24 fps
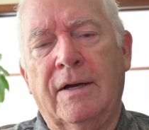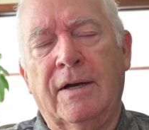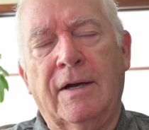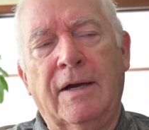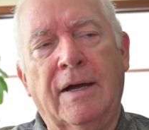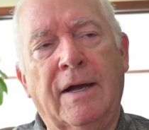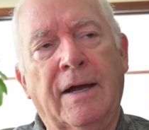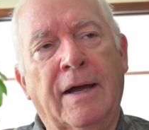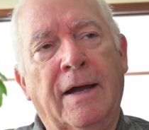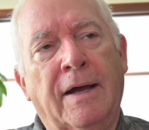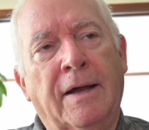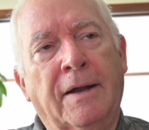
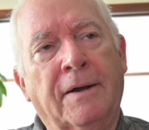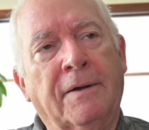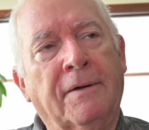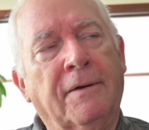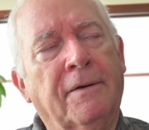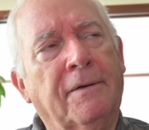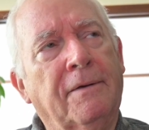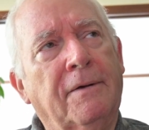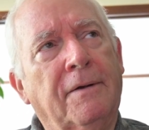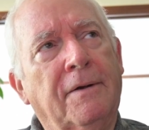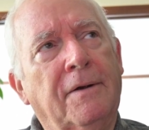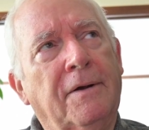
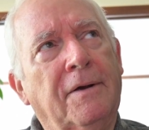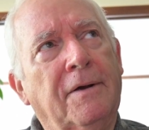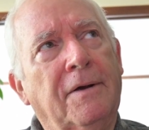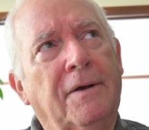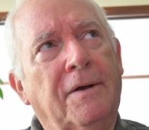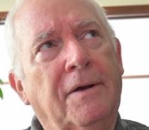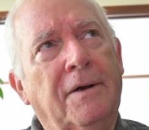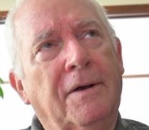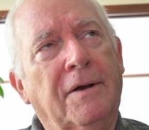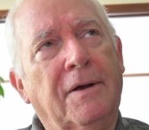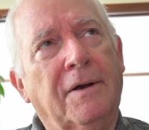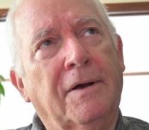And
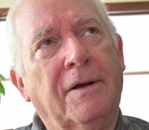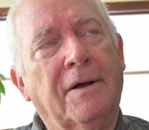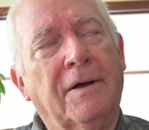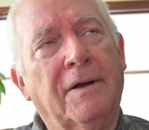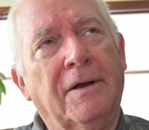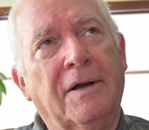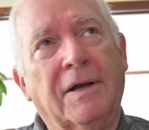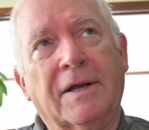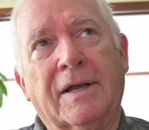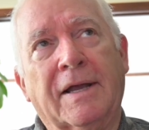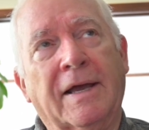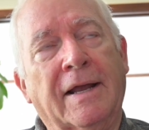
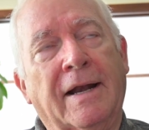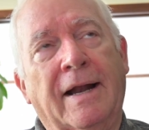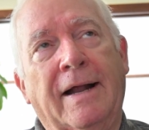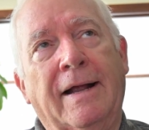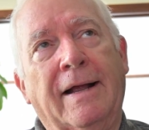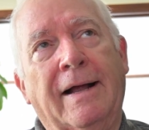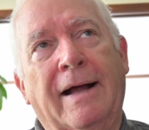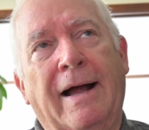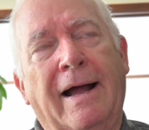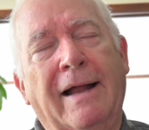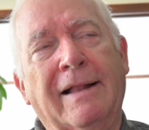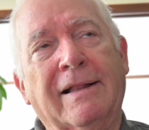again,
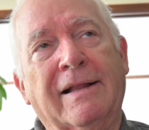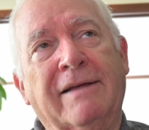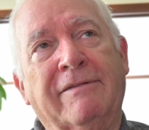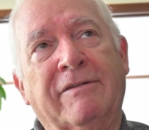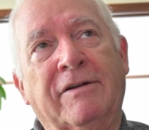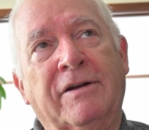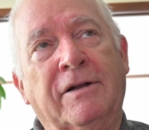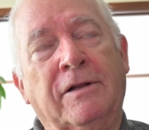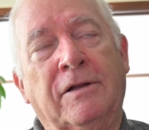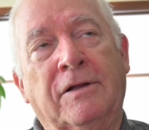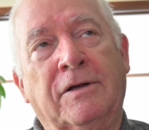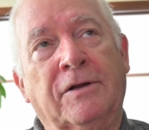I, I live
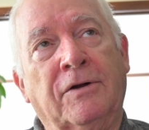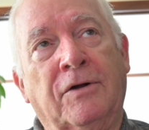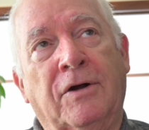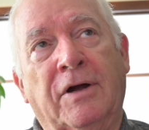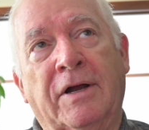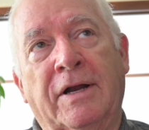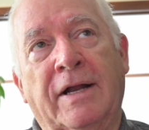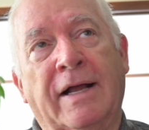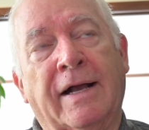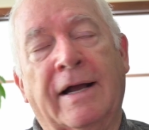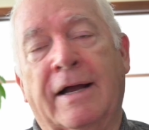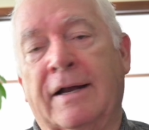in Illinois,
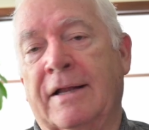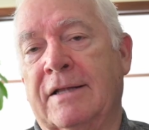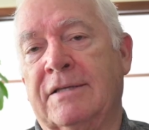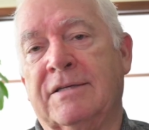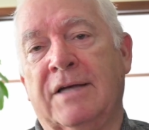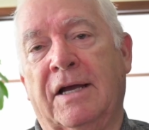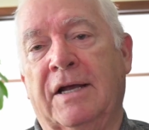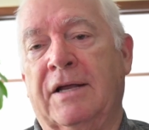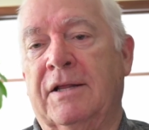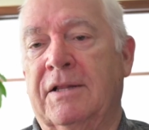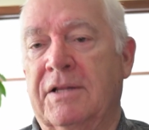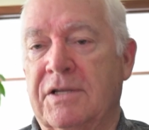and I got to
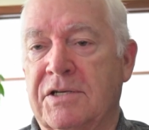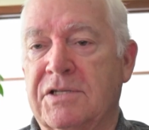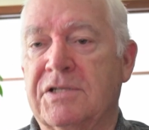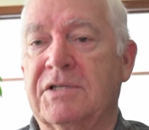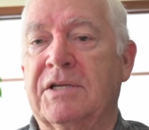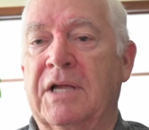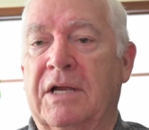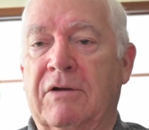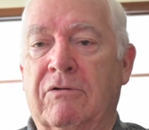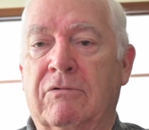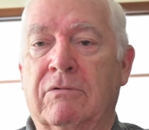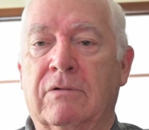tell you, this
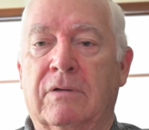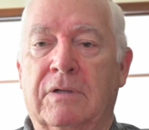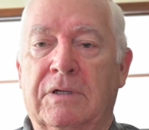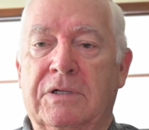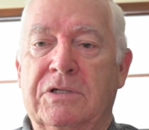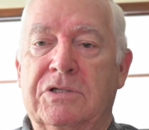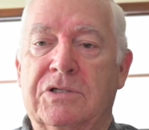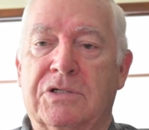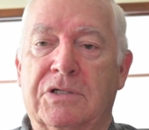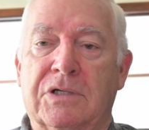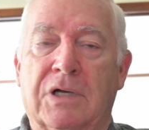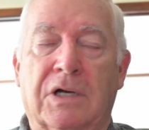state
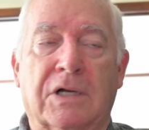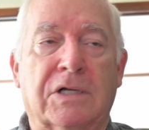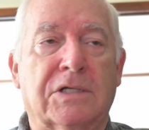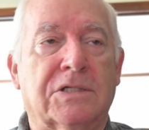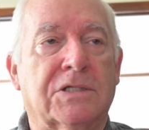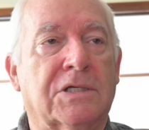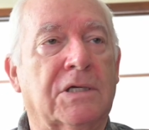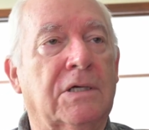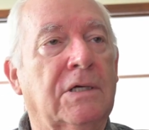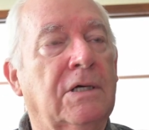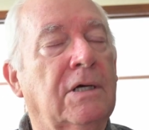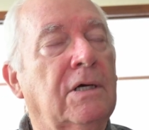really
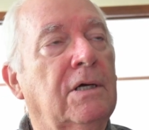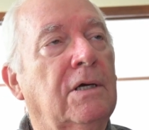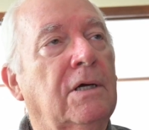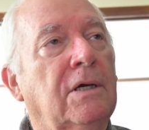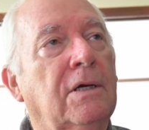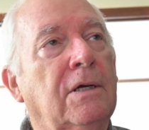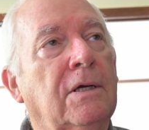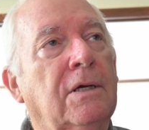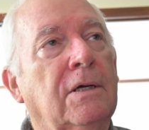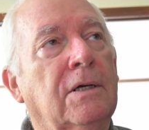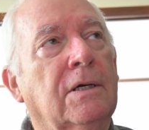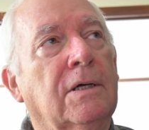sucks.
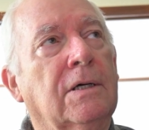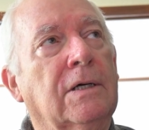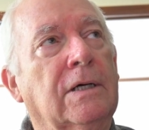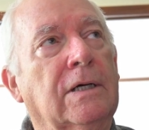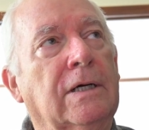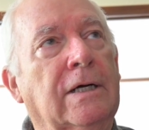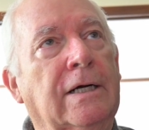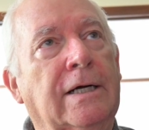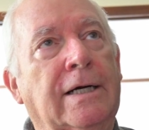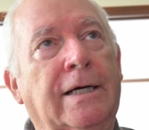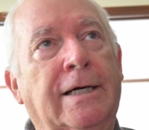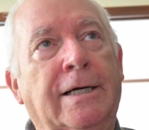
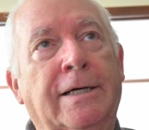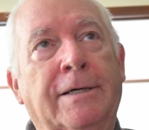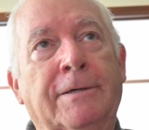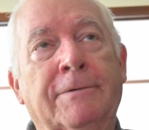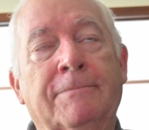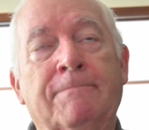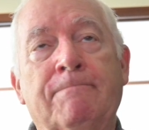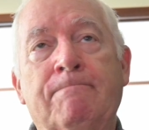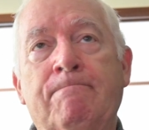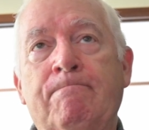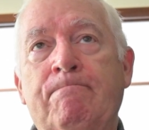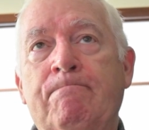Uh,
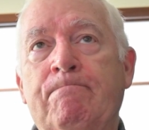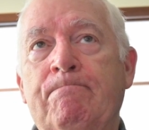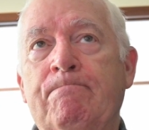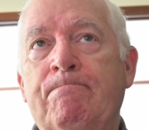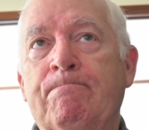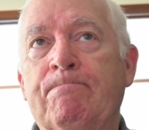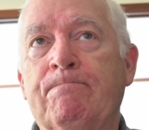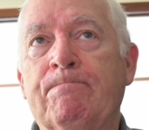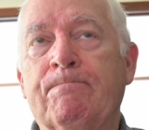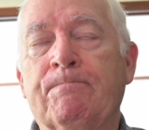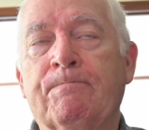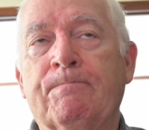
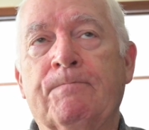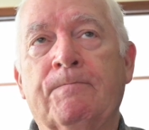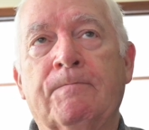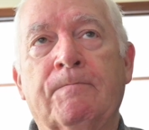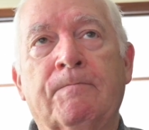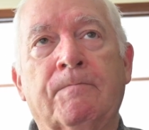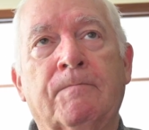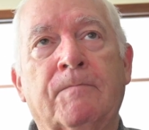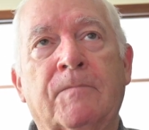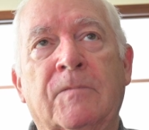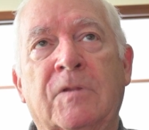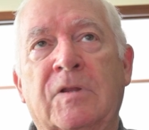
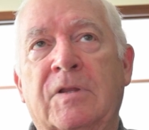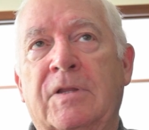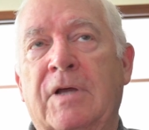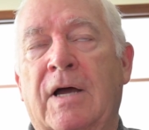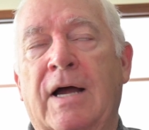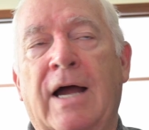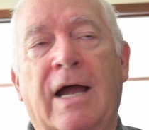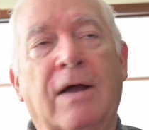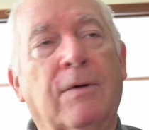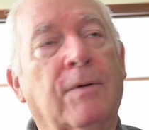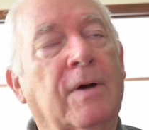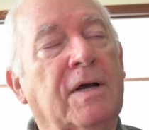the
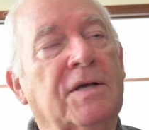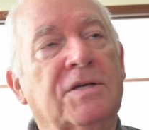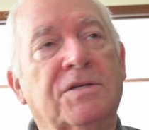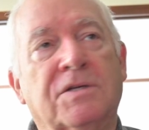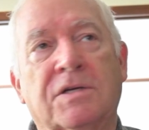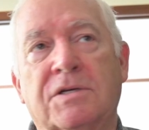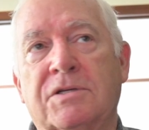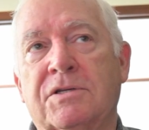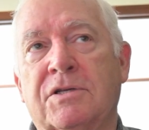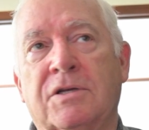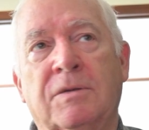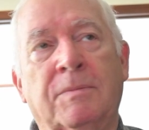highway
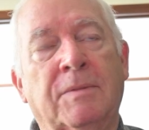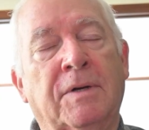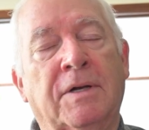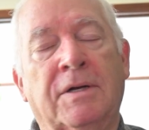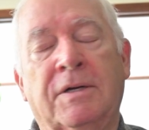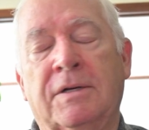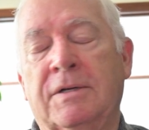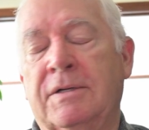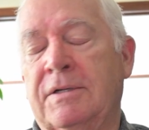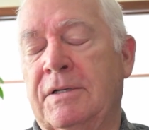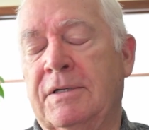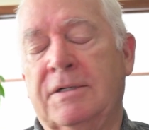system
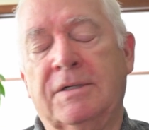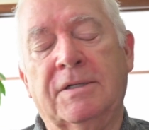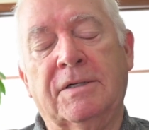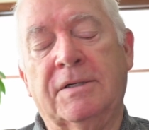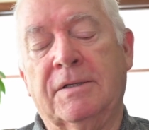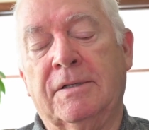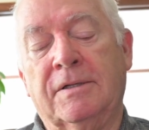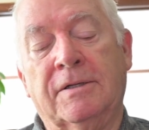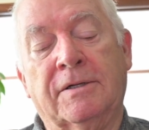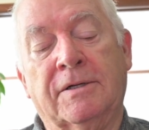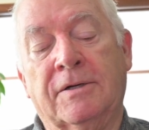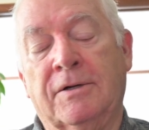in
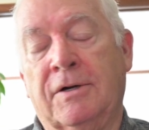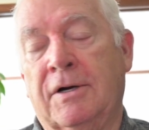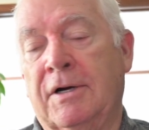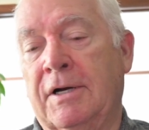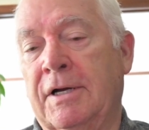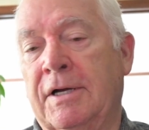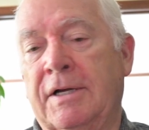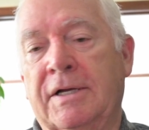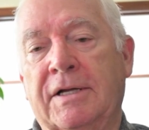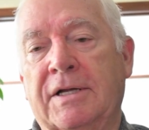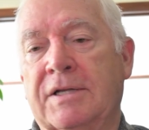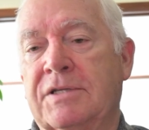
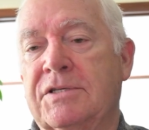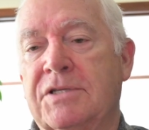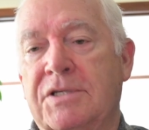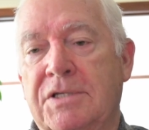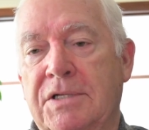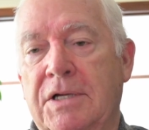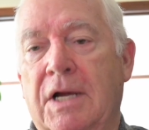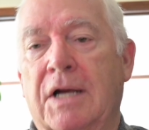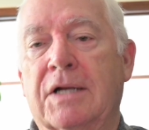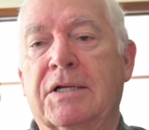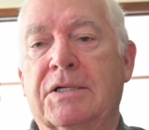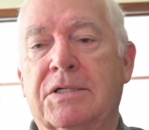Illinois, it
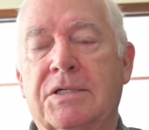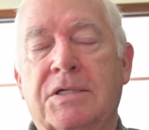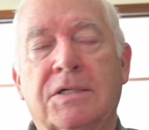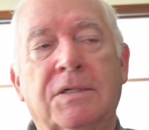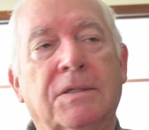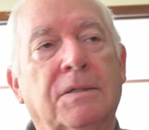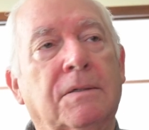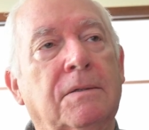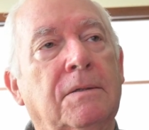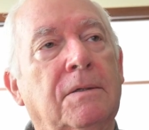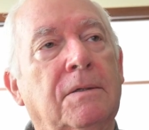sucks.